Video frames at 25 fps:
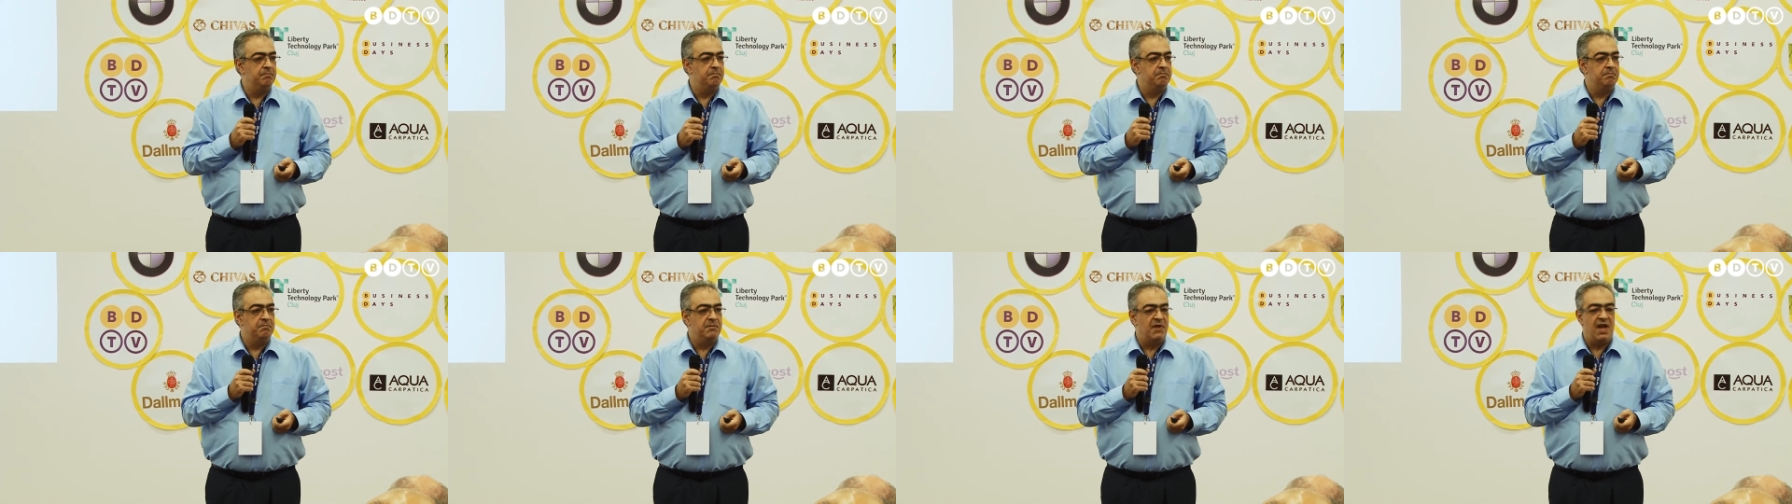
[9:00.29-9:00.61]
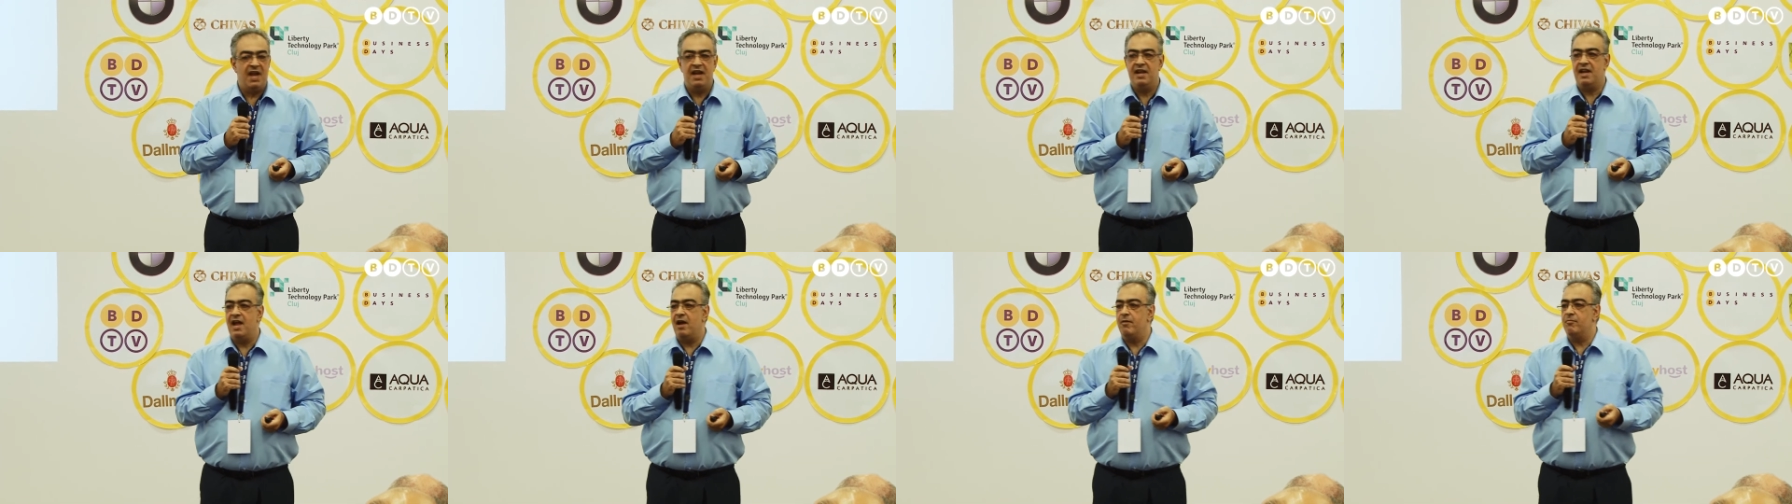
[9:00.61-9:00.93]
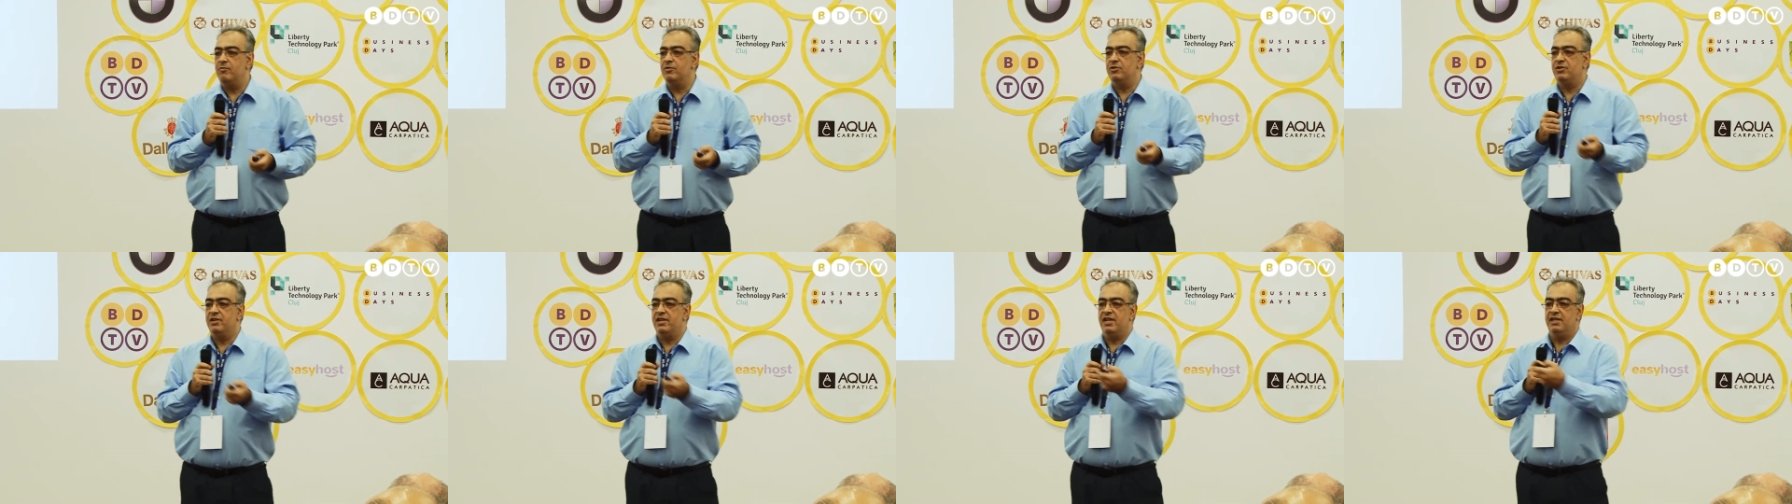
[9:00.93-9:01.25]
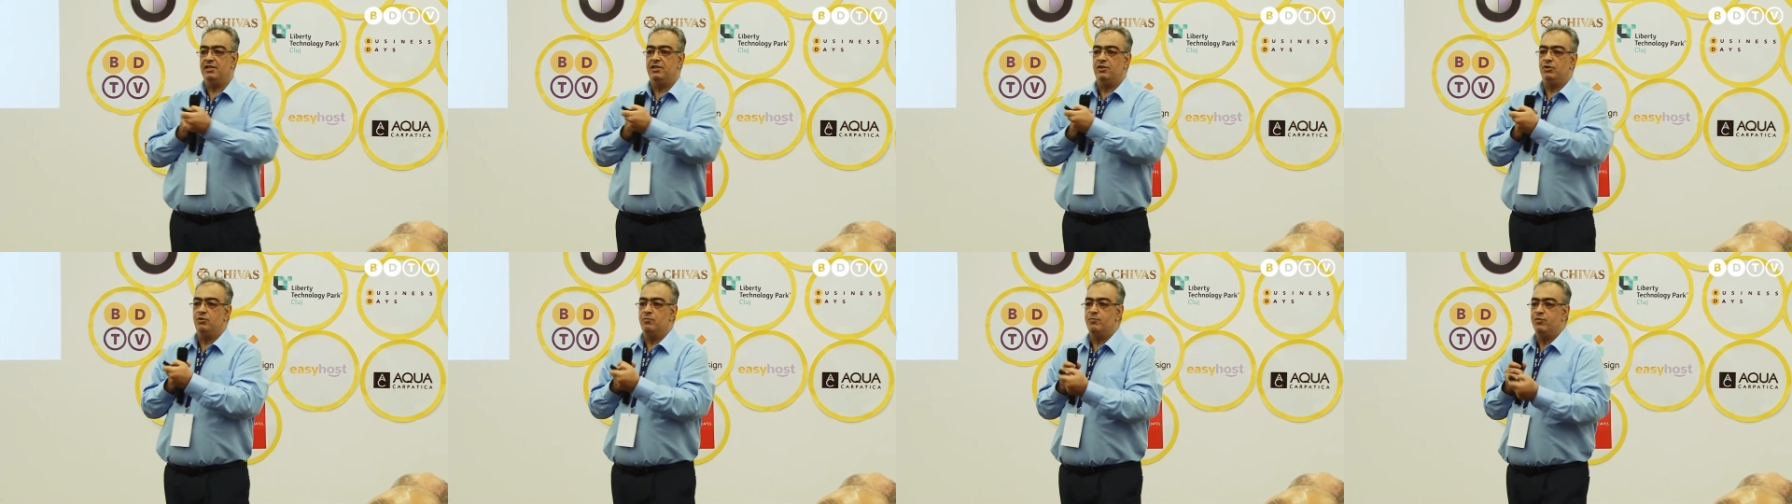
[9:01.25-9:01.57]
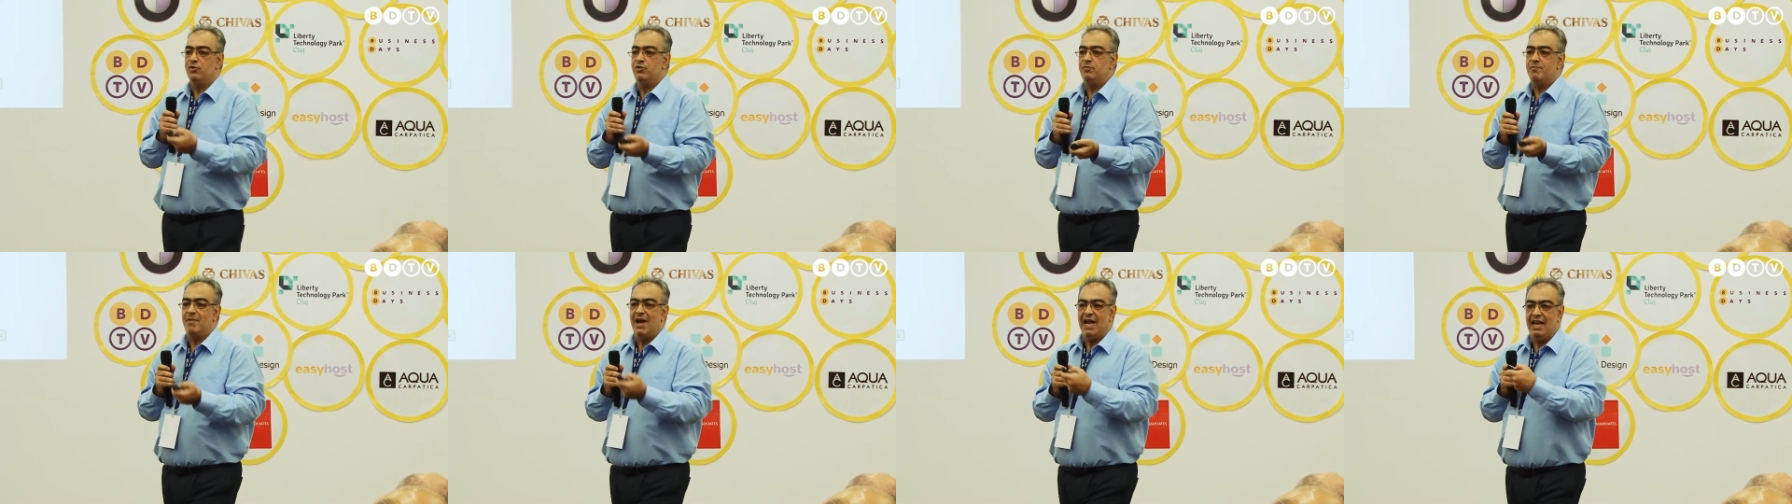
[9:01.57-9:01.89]
And I was ready to put
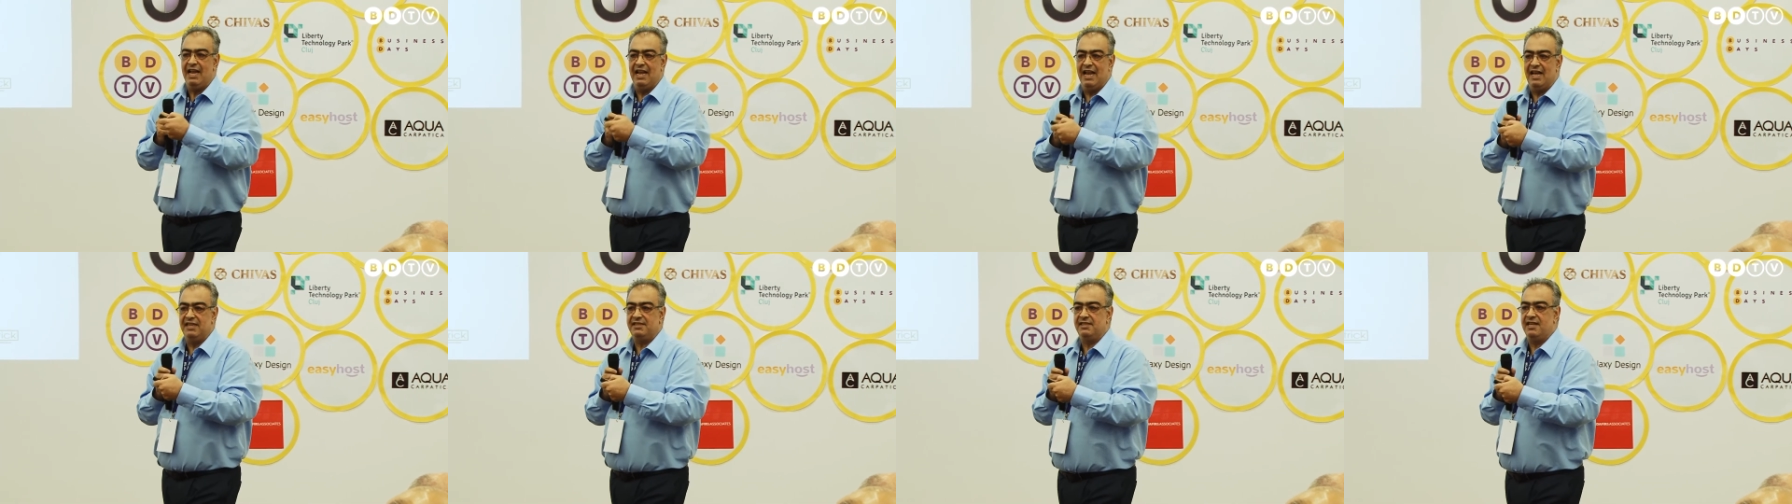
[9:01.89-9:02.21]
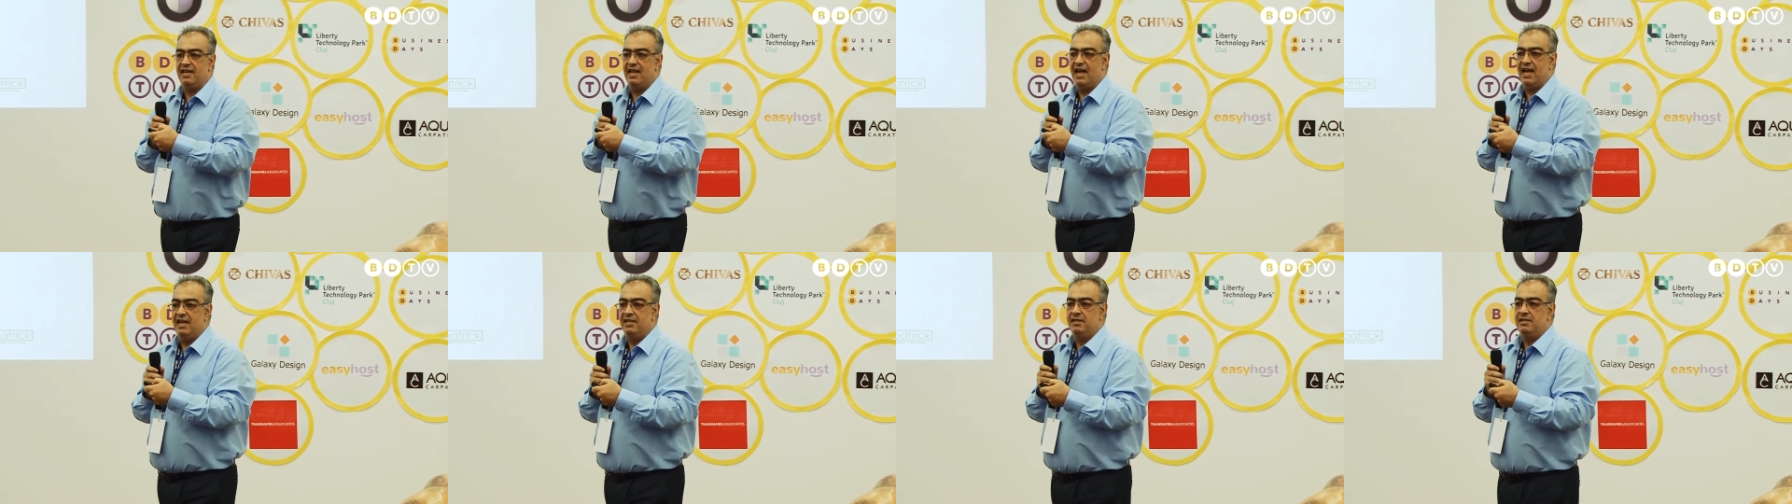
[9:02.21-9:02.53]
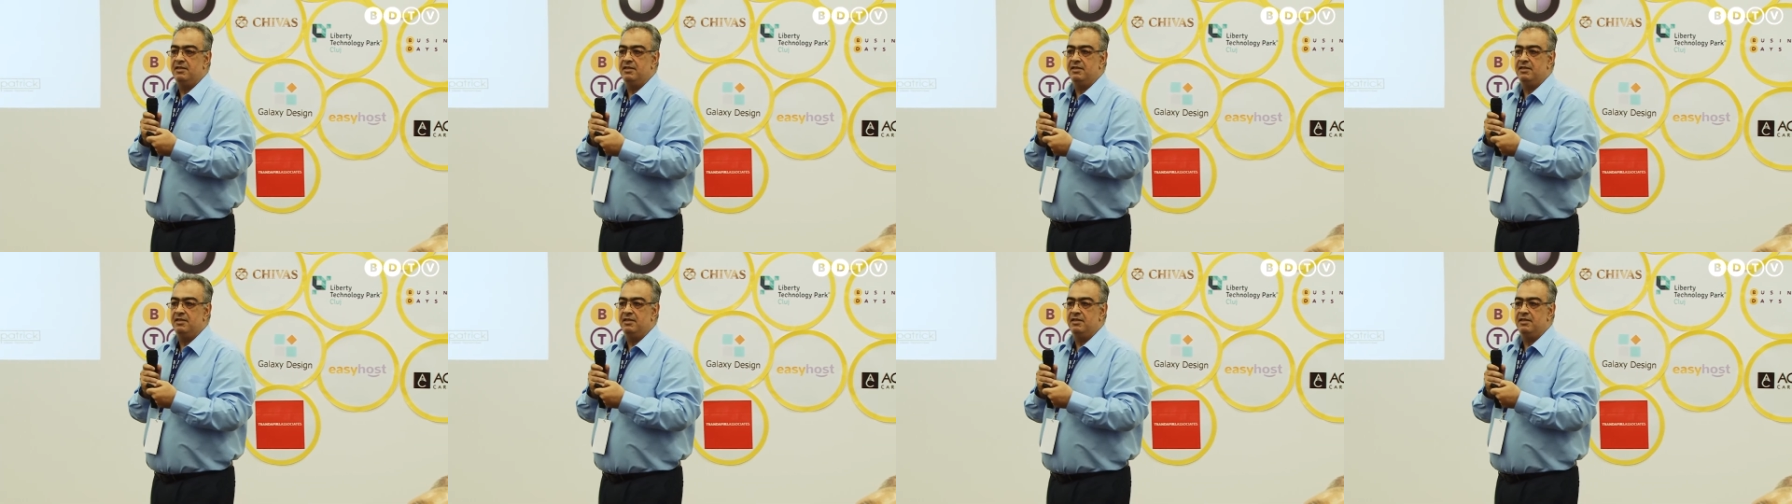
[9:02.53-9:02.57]
my last slide,